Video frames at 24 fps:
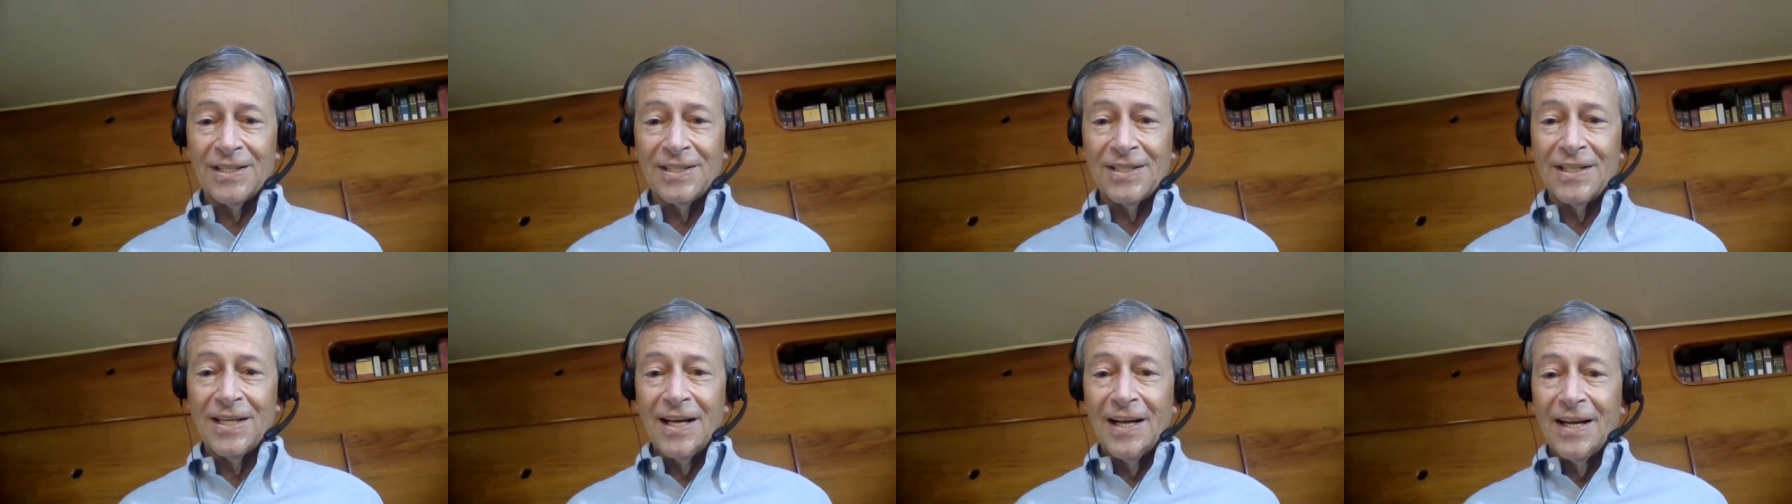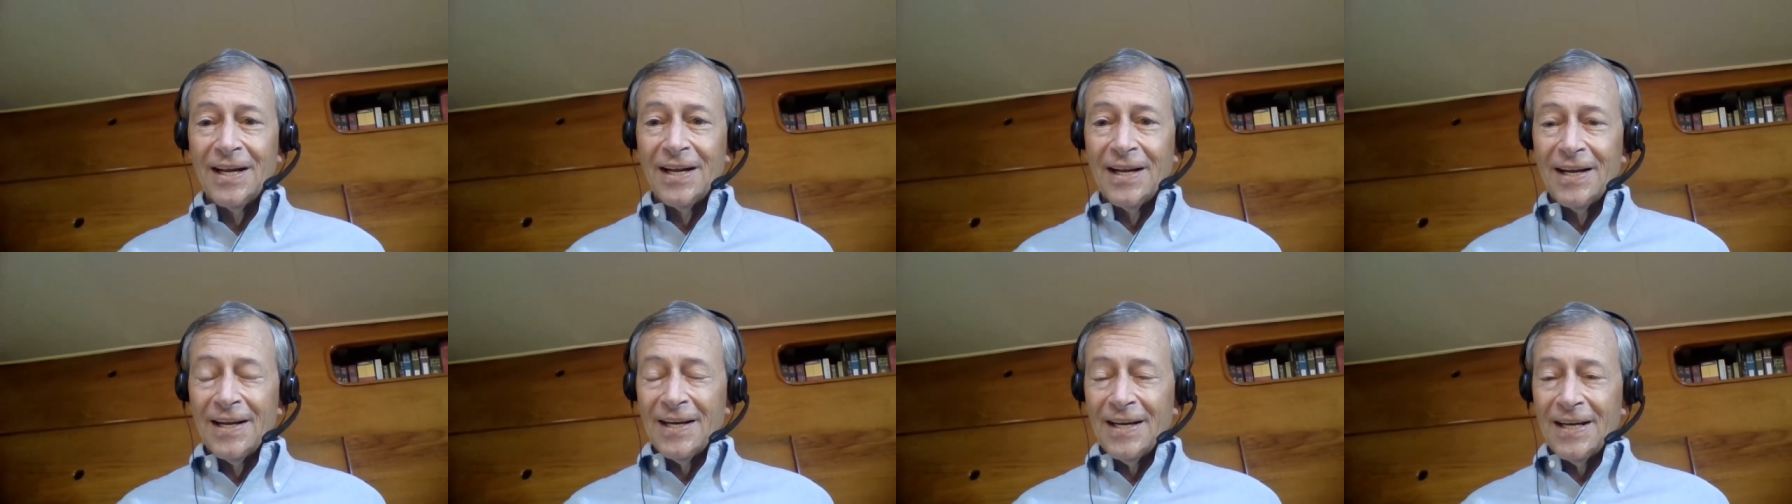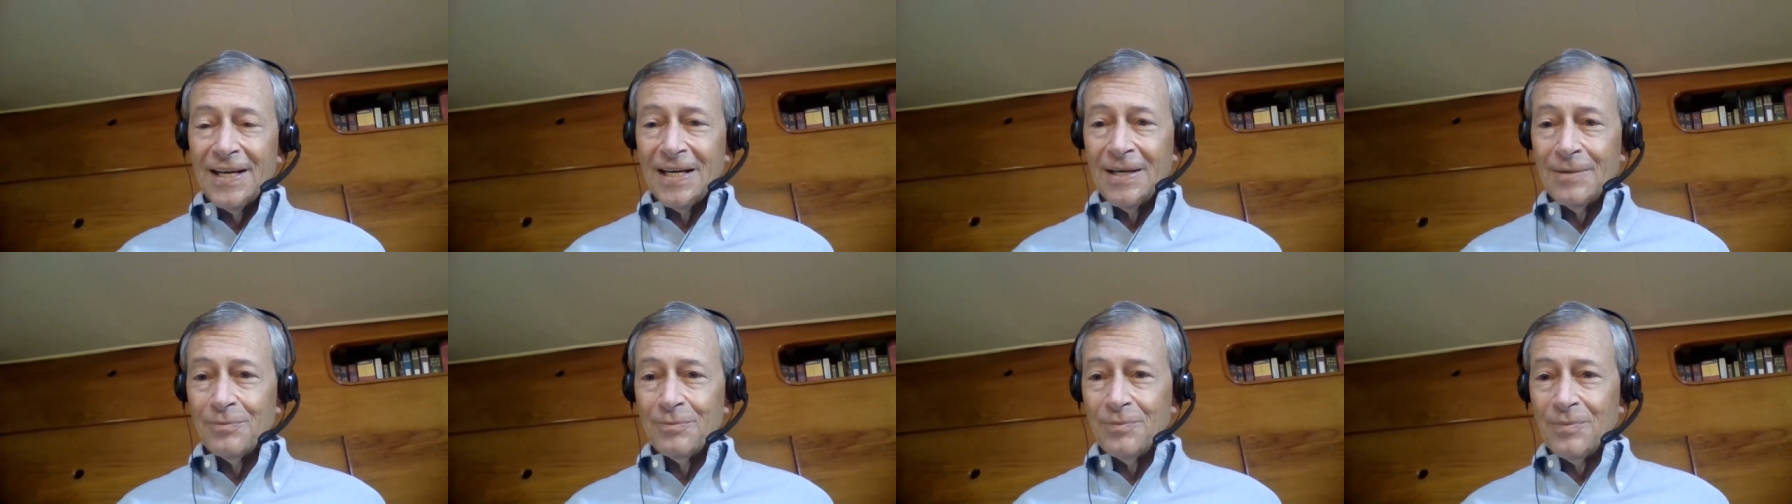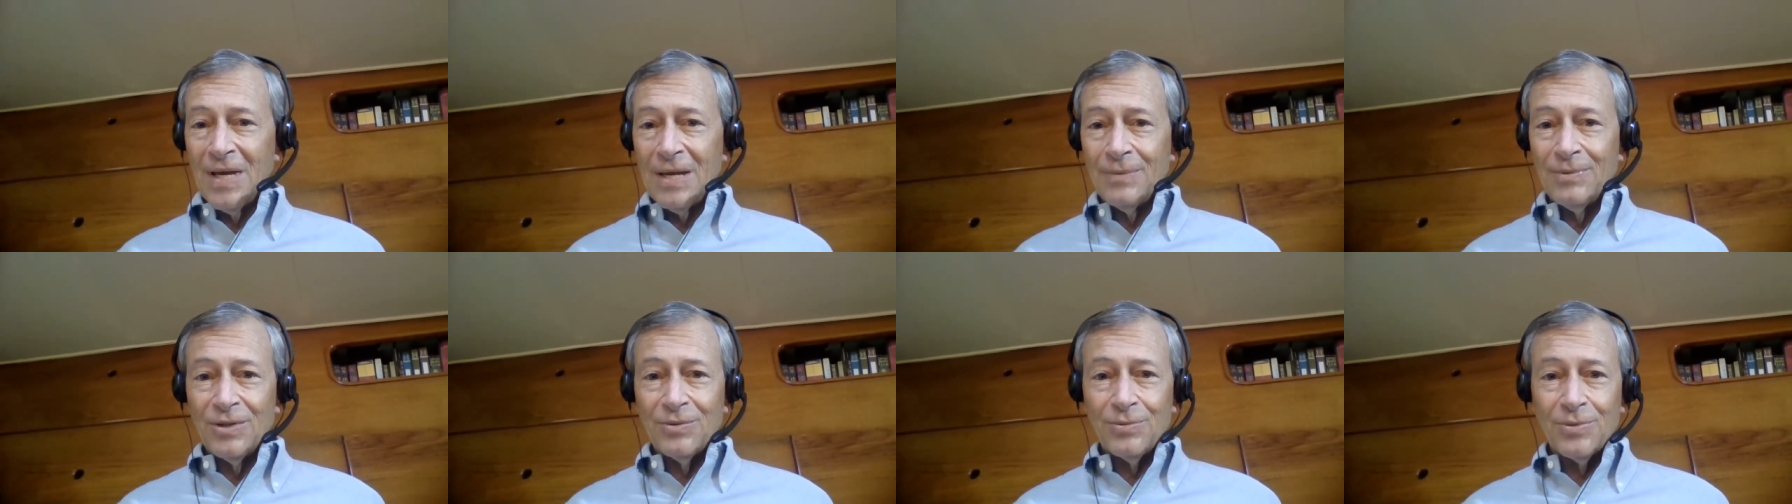And
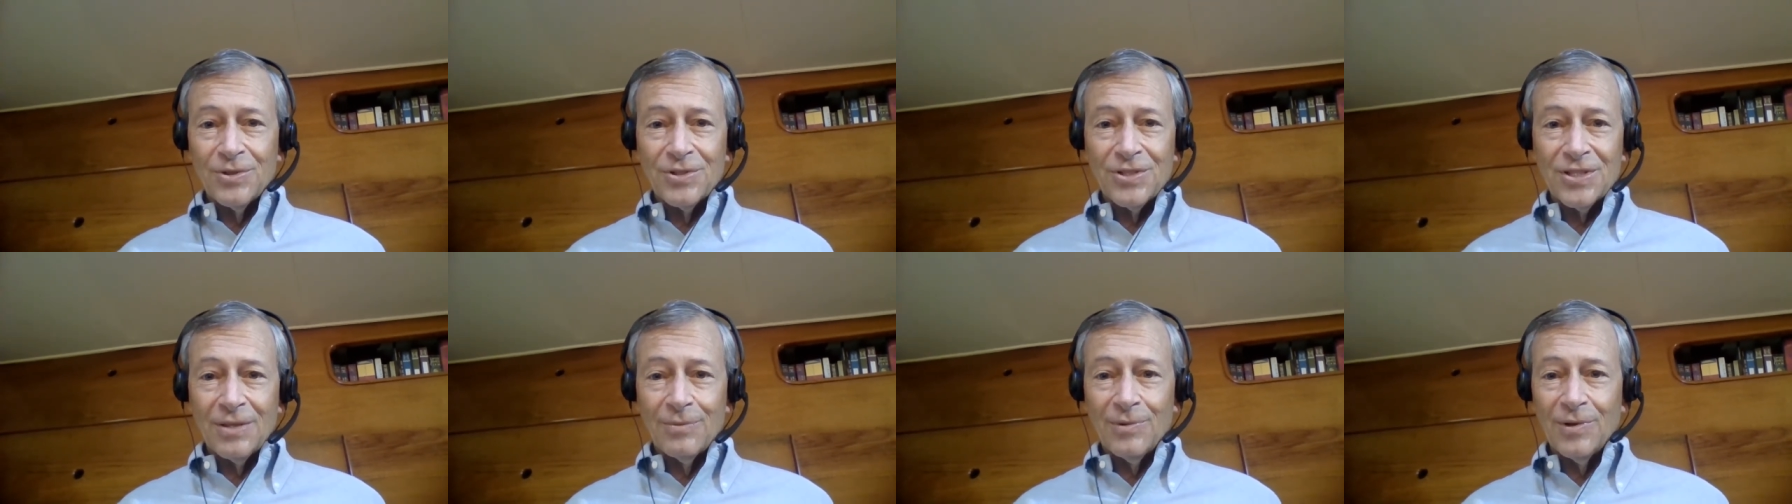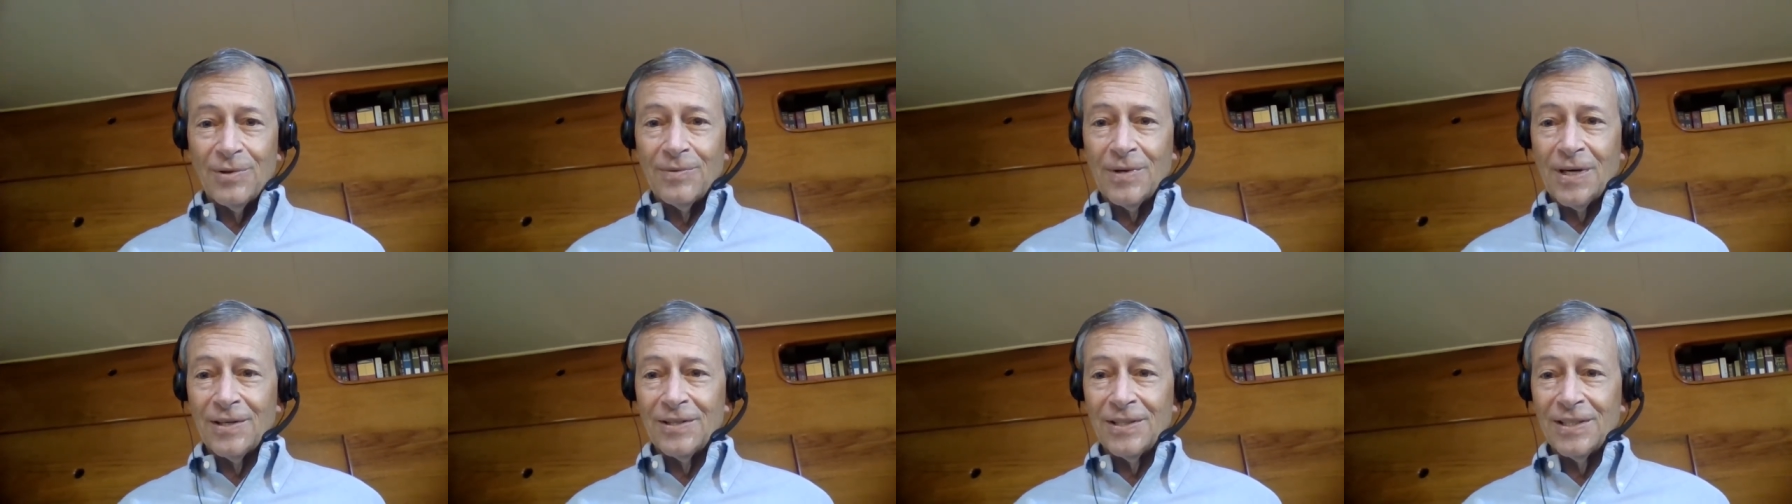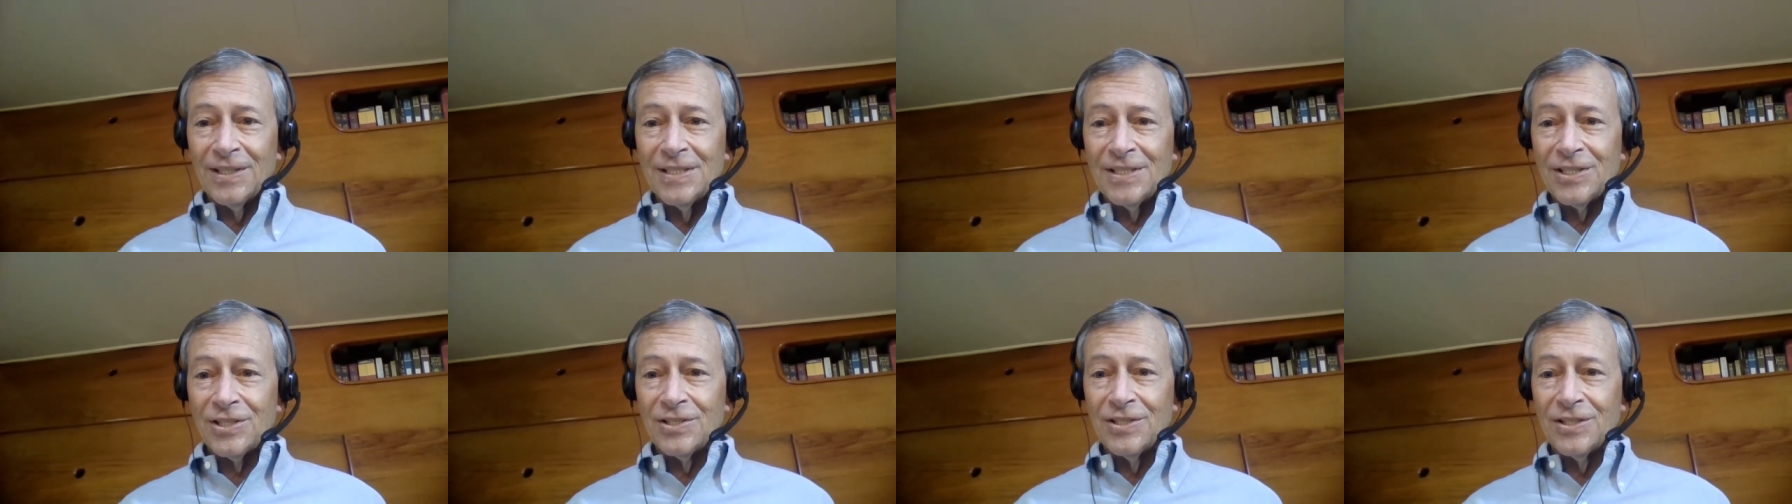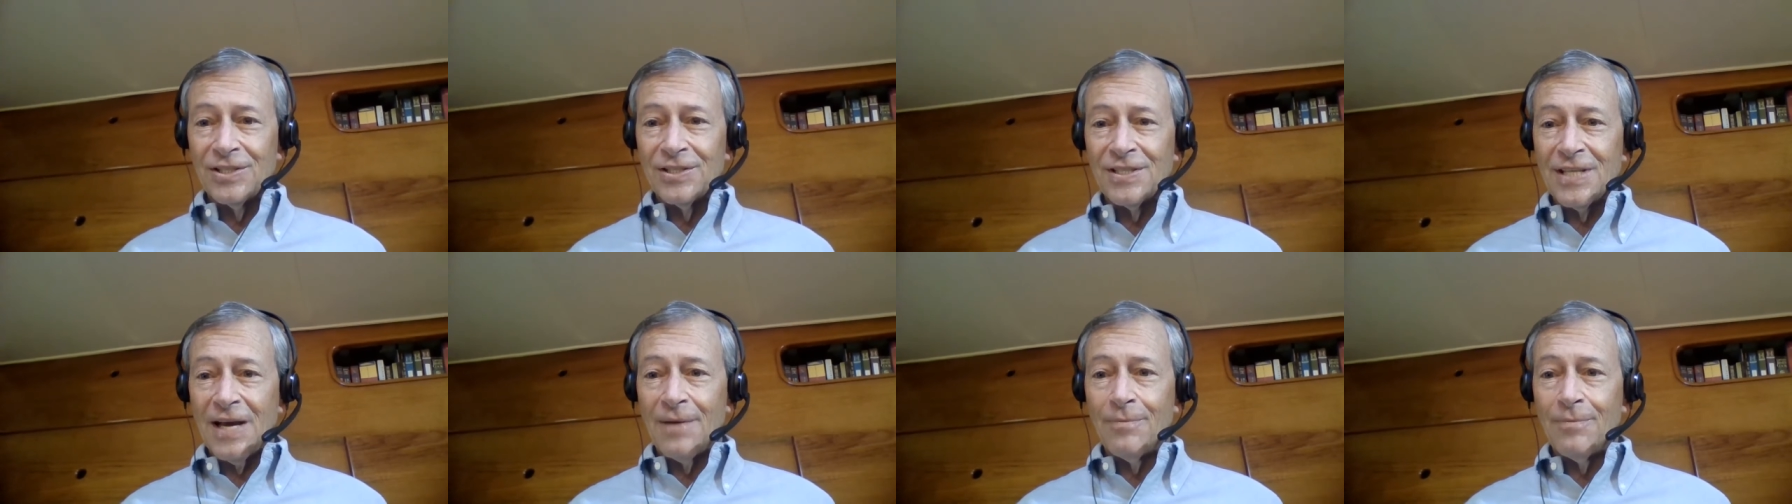maybe for some of our listeners,